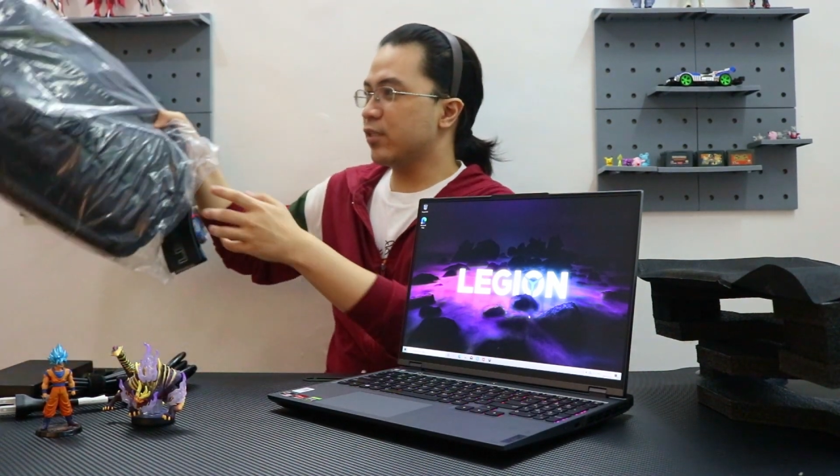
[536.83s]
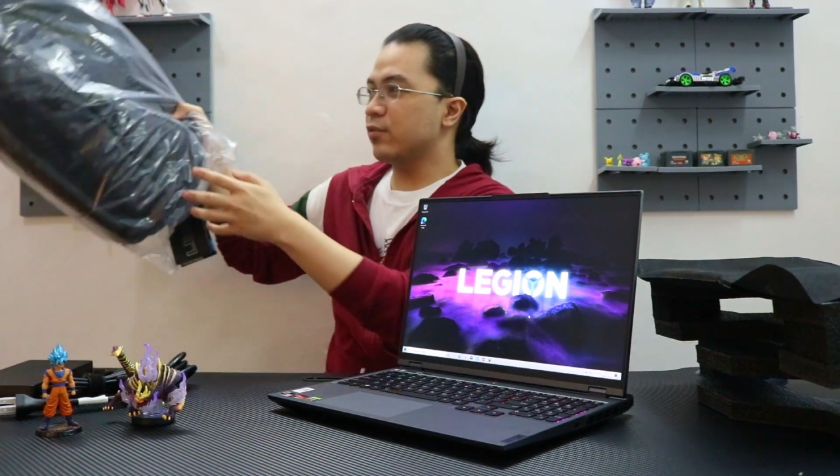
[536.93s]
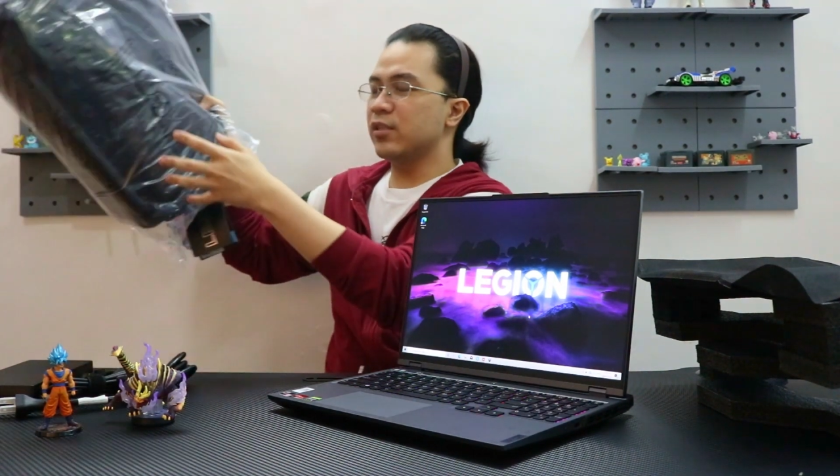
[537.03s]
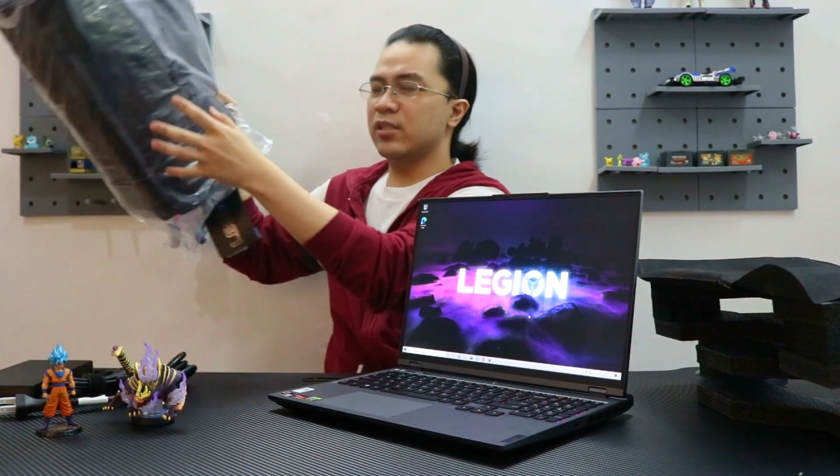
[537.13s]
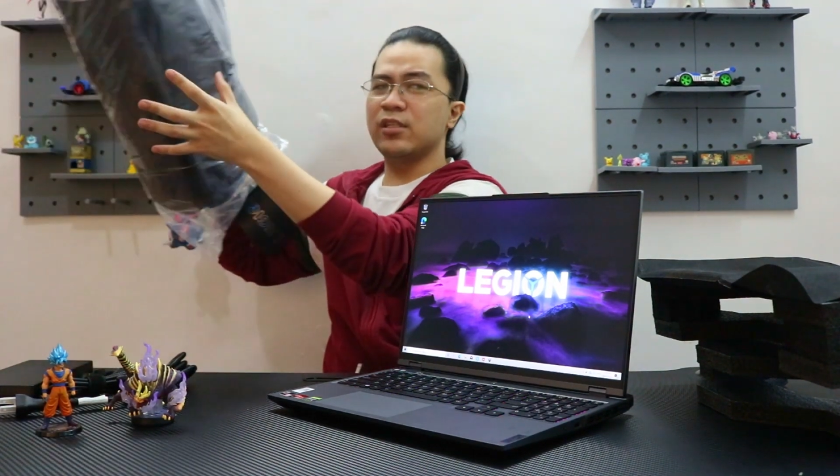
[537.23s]

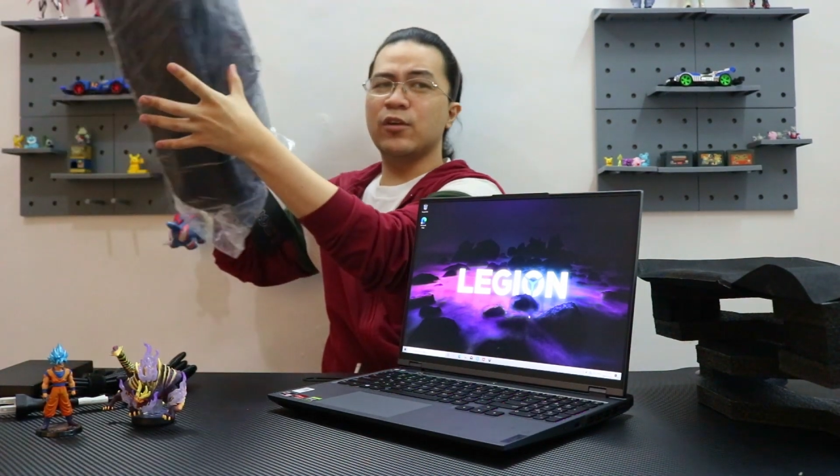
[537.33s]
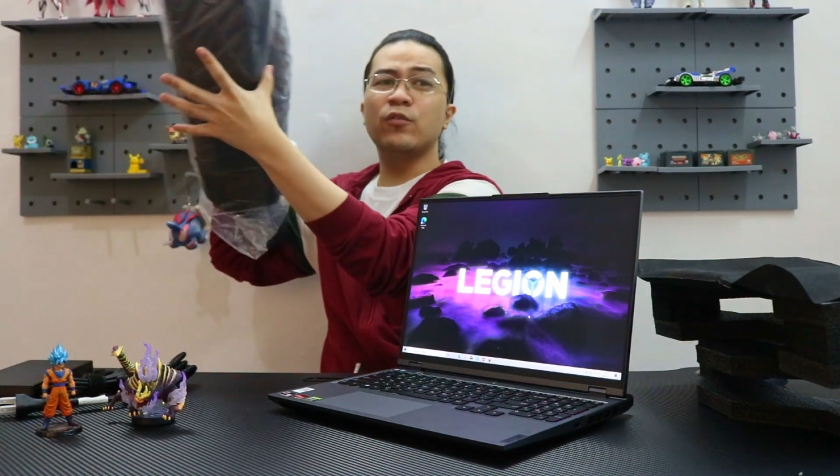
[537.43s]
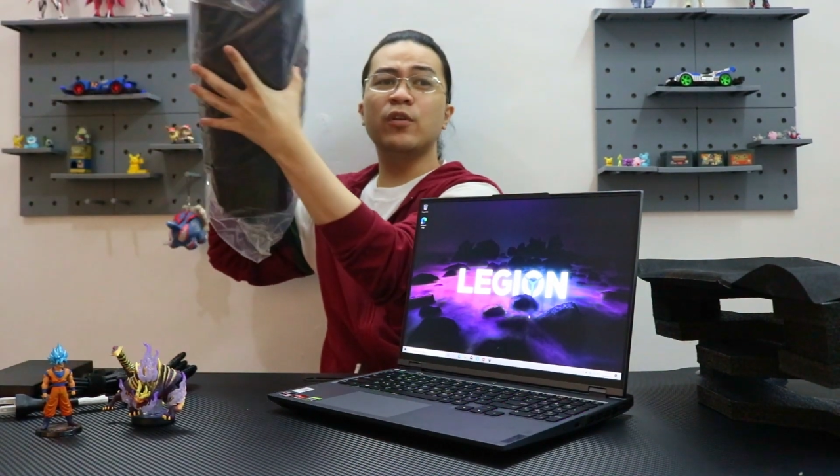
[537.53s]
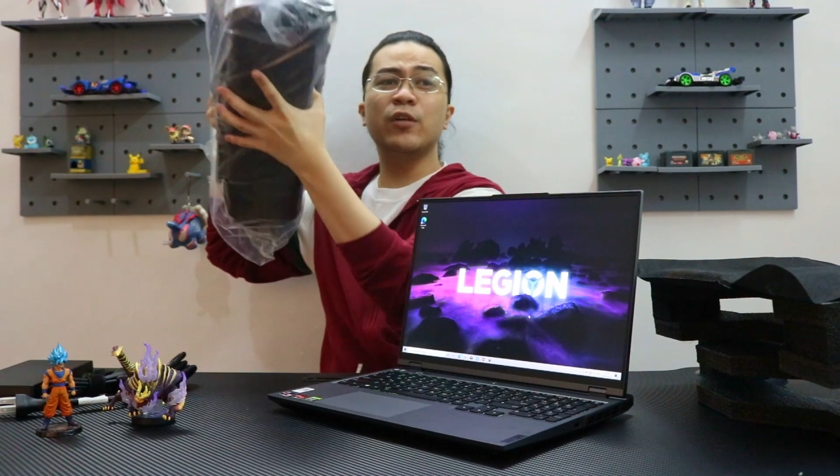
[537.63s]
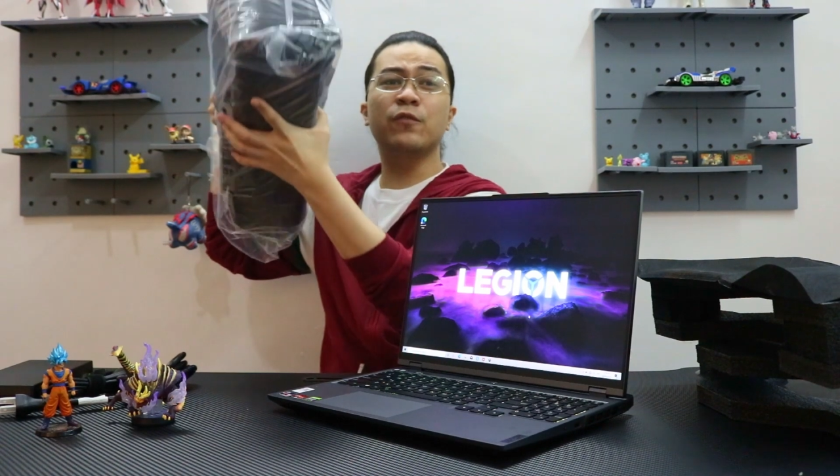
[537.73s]
So this is the
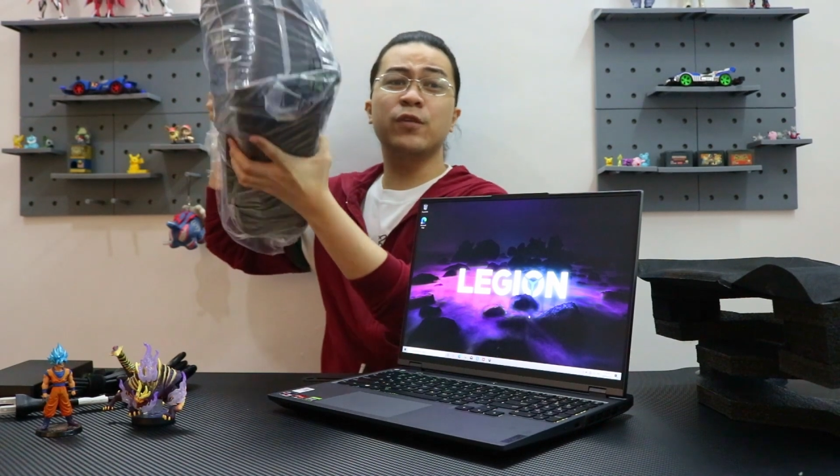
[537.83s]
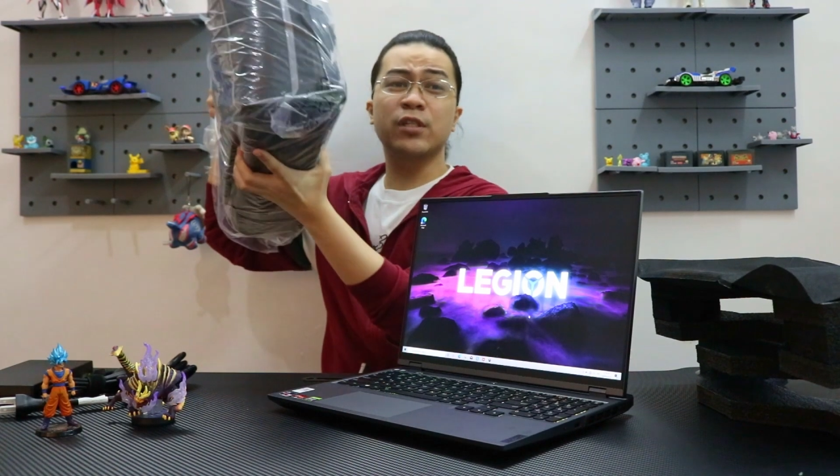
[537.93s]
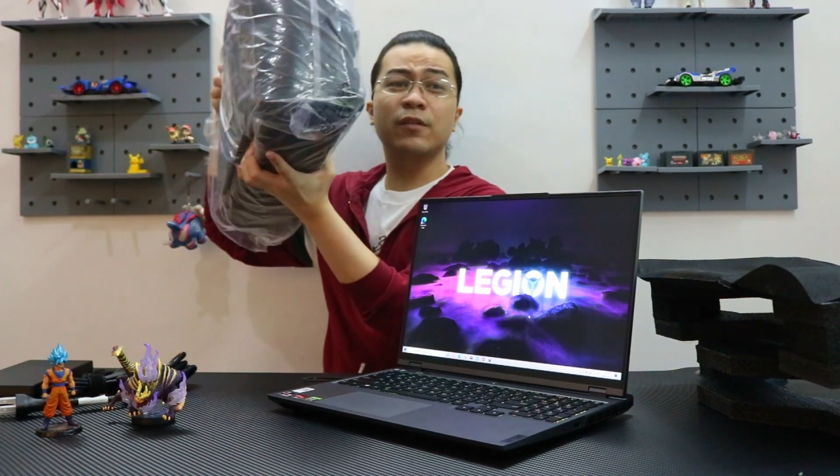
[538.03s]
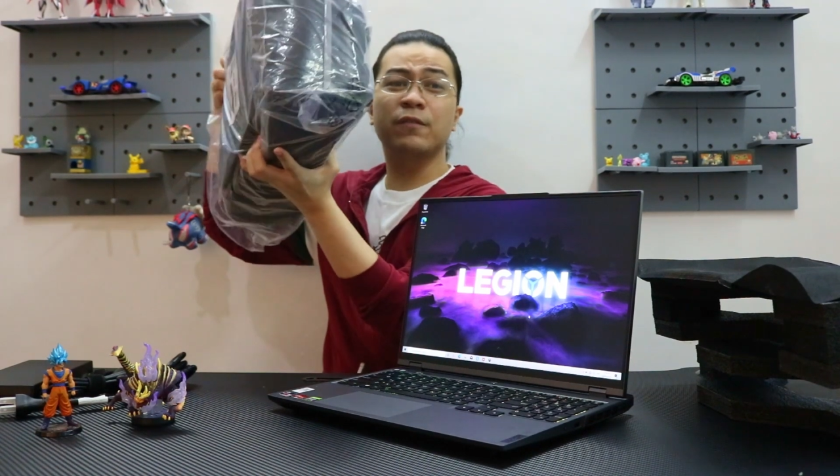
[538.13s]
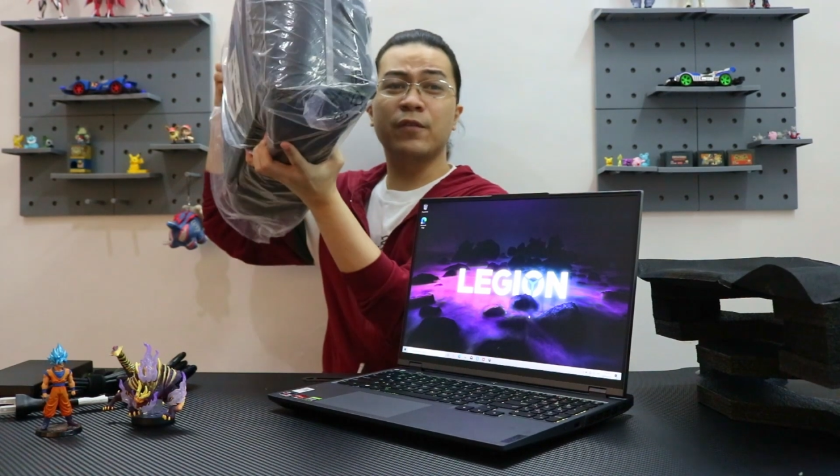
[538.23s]
only
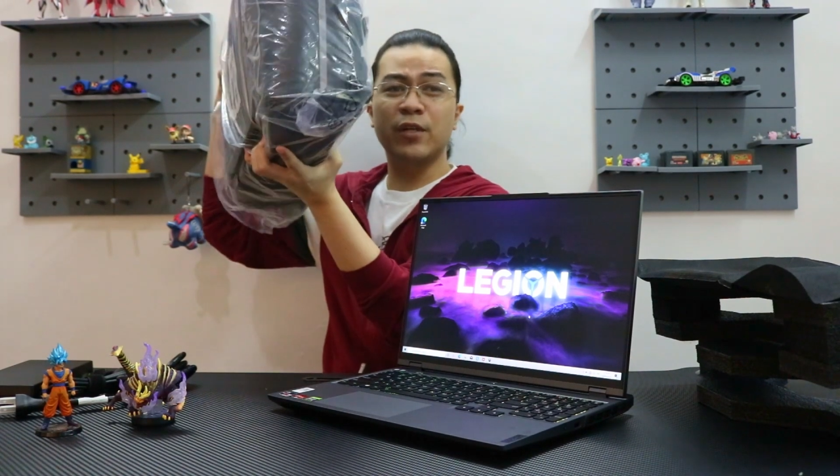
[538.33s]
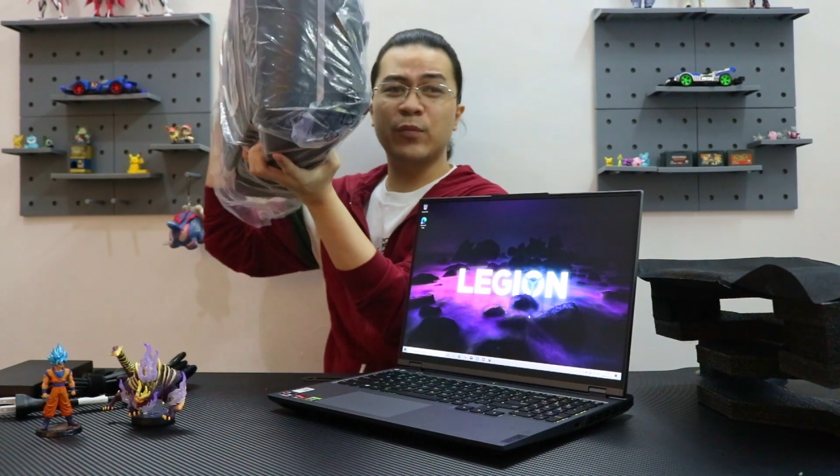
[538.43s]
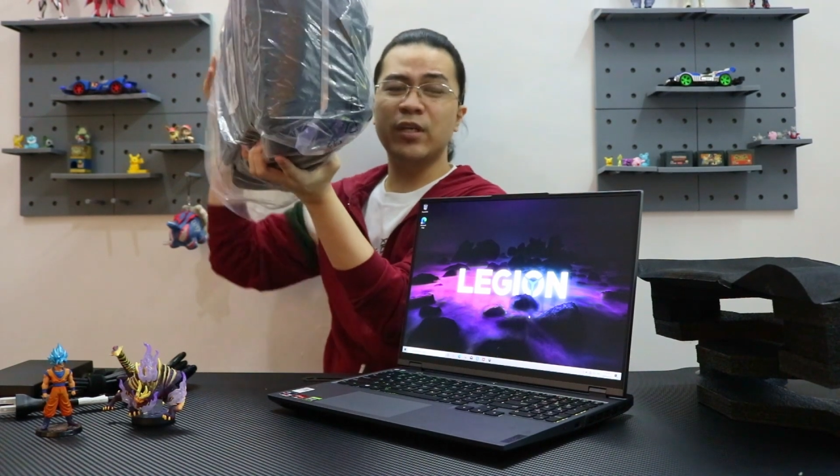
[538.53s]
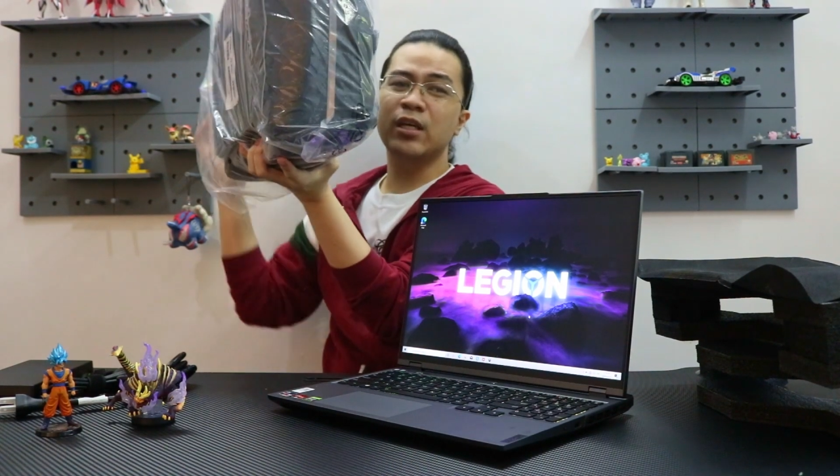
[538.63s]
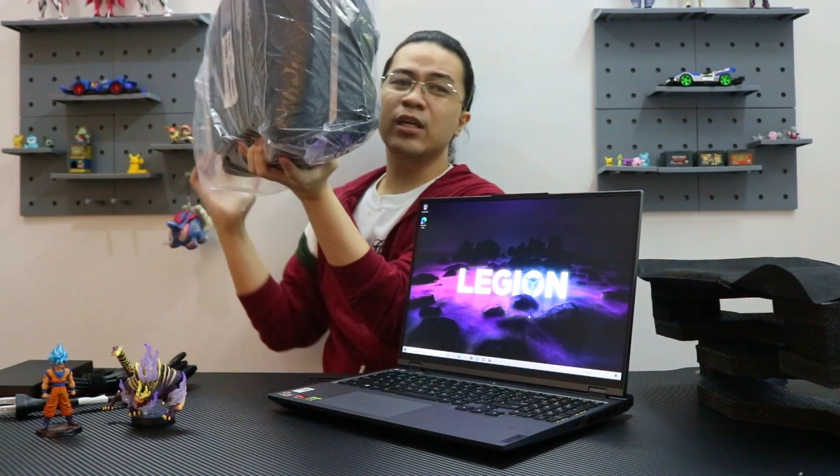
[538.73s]
official
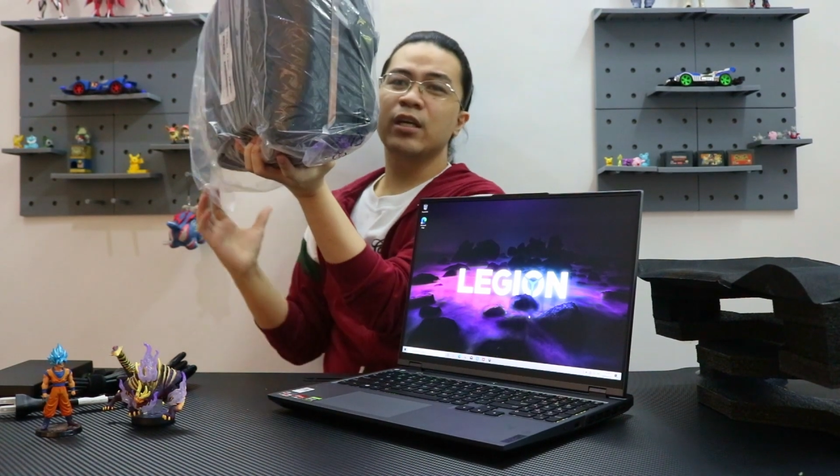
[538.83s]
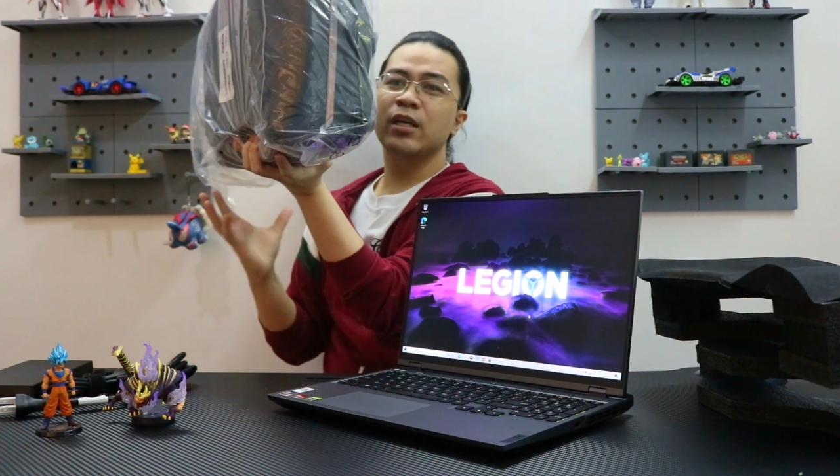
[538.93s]
freebie